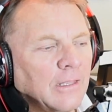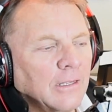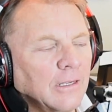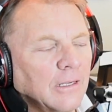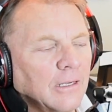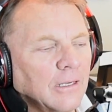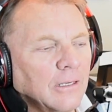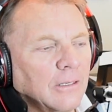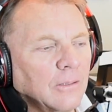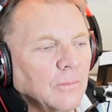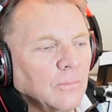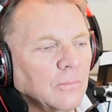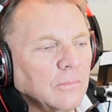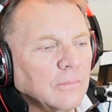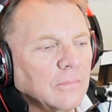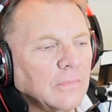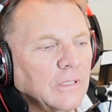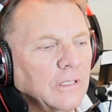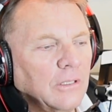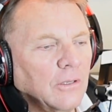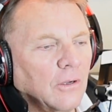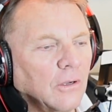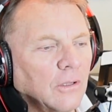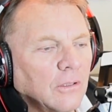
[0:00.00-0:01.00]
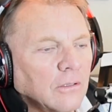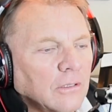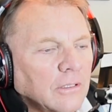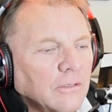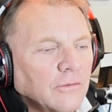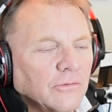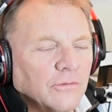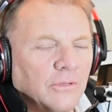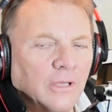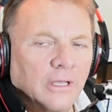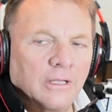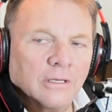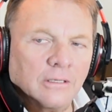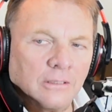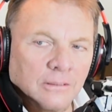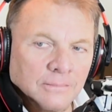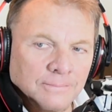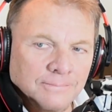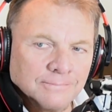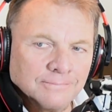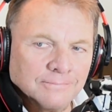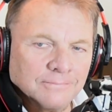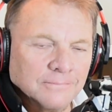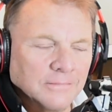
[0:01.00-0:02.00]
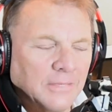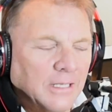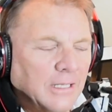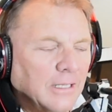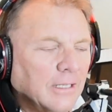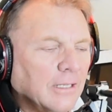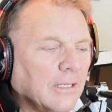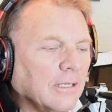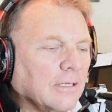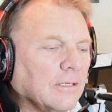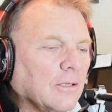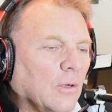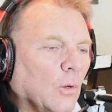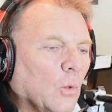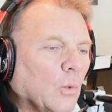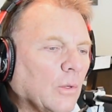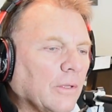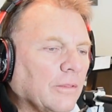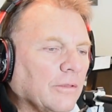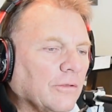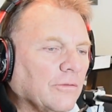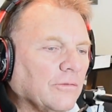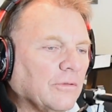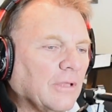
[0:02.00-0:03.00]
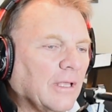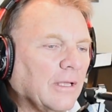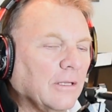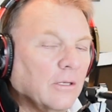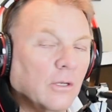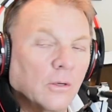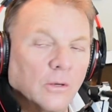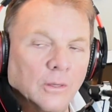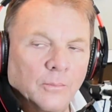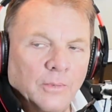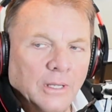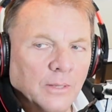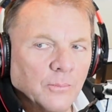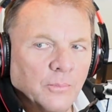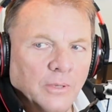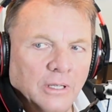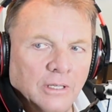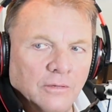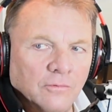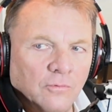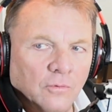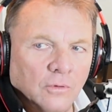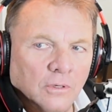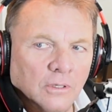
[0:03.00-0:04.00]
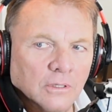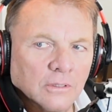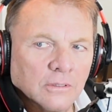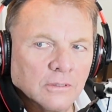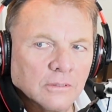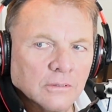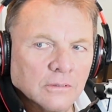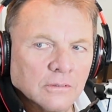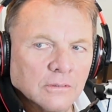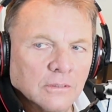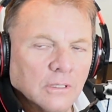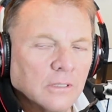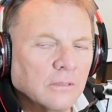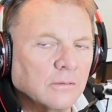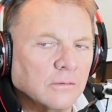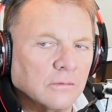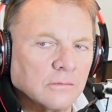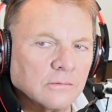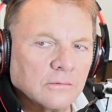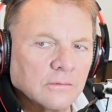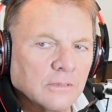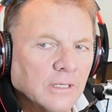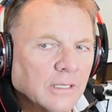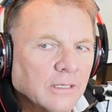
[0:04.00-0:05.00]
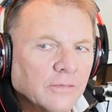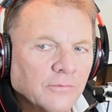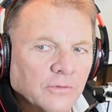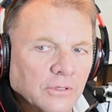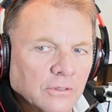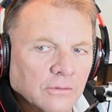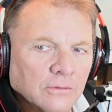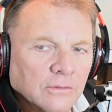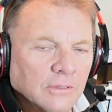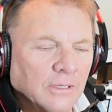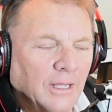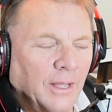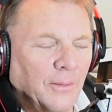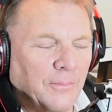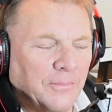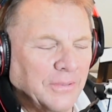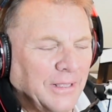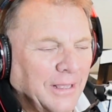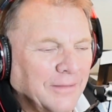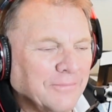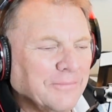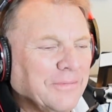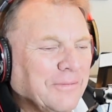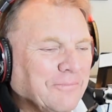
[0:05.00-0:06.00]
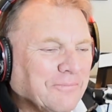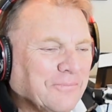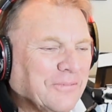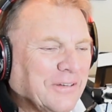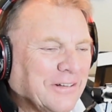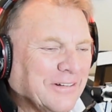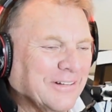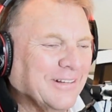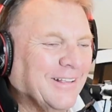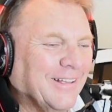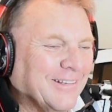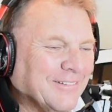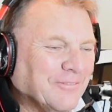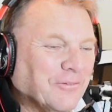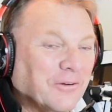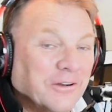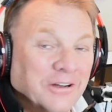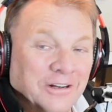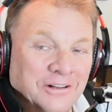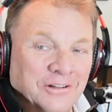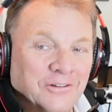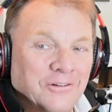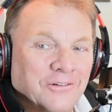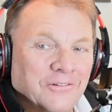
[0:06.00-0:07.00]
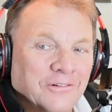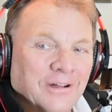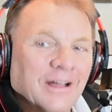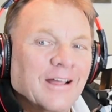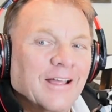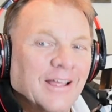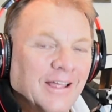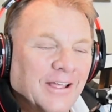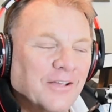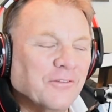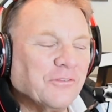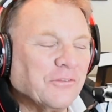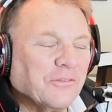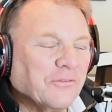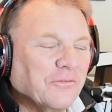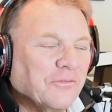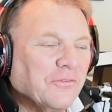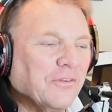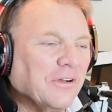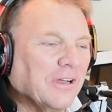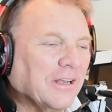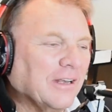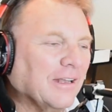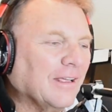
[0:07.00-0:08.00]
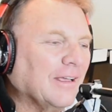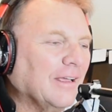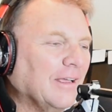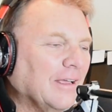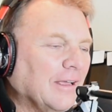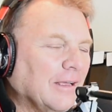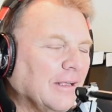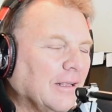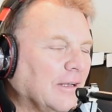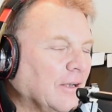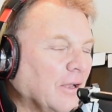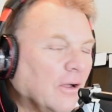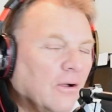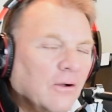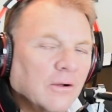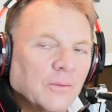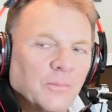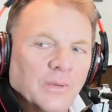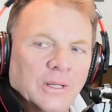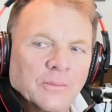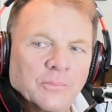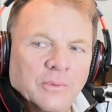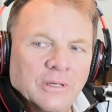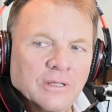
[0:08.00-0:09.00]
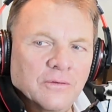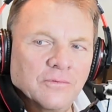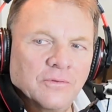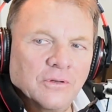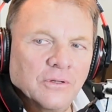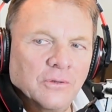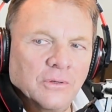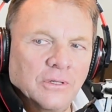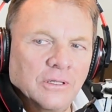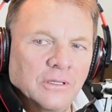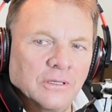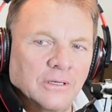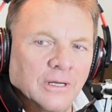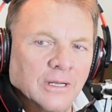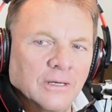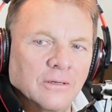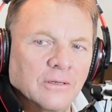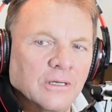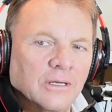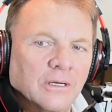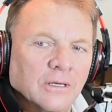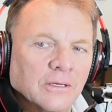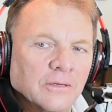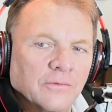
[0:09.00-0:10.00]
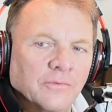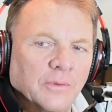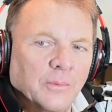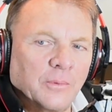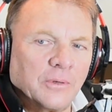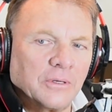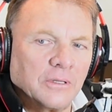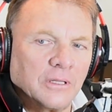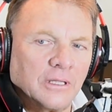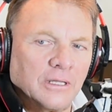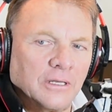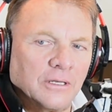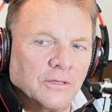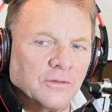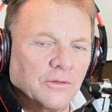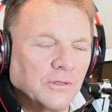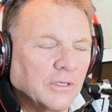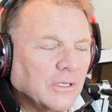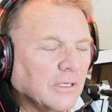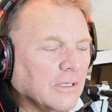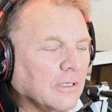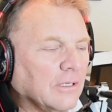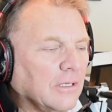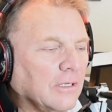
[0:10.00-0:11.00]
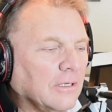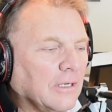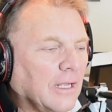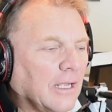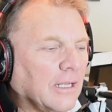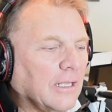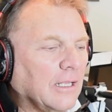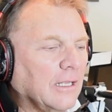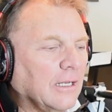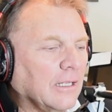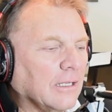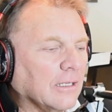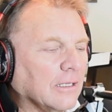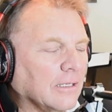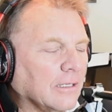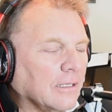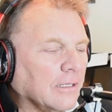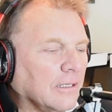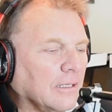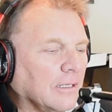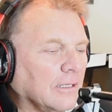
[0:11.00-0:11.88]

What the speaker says: Y'all can sign up and go with us. No, I'm not paying for it. No, none of you. We're going to go have some fun. No, I'm not paying for you either. I don't care if I'm related to you. You're not getting it.